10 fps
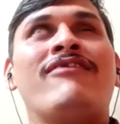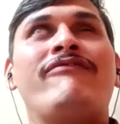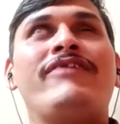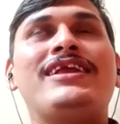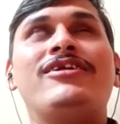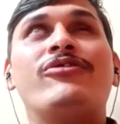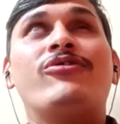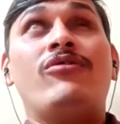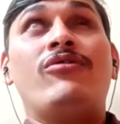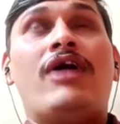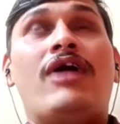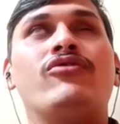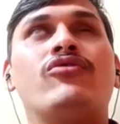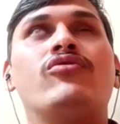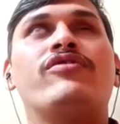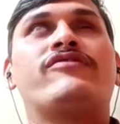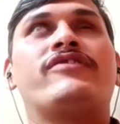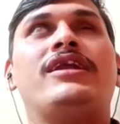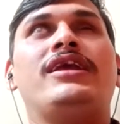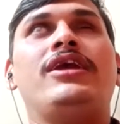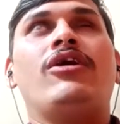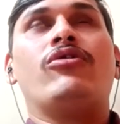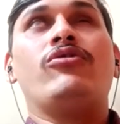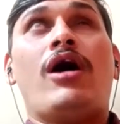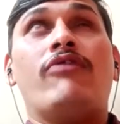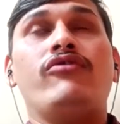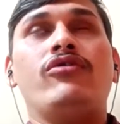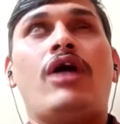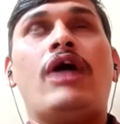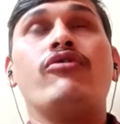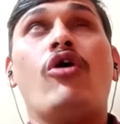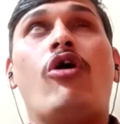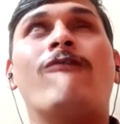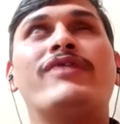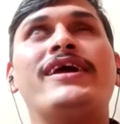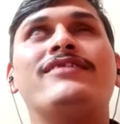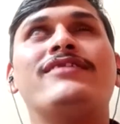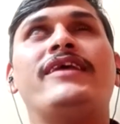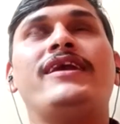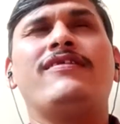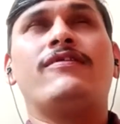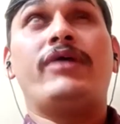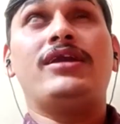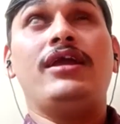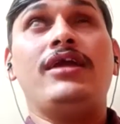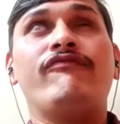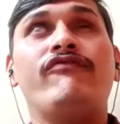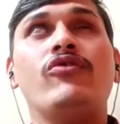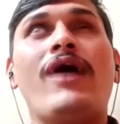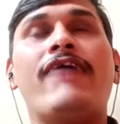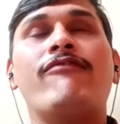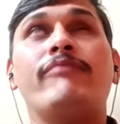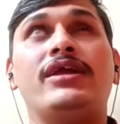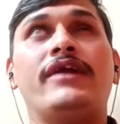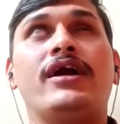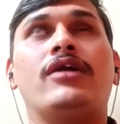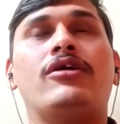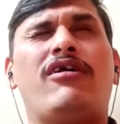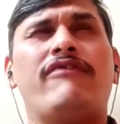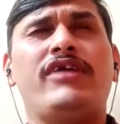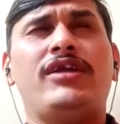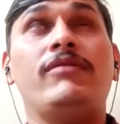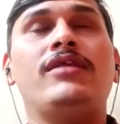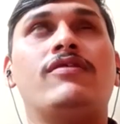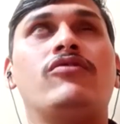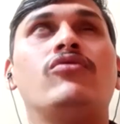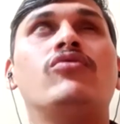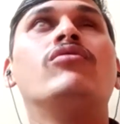we really don't know how you study or you how you operate things, but if you have made the cutoff, it means you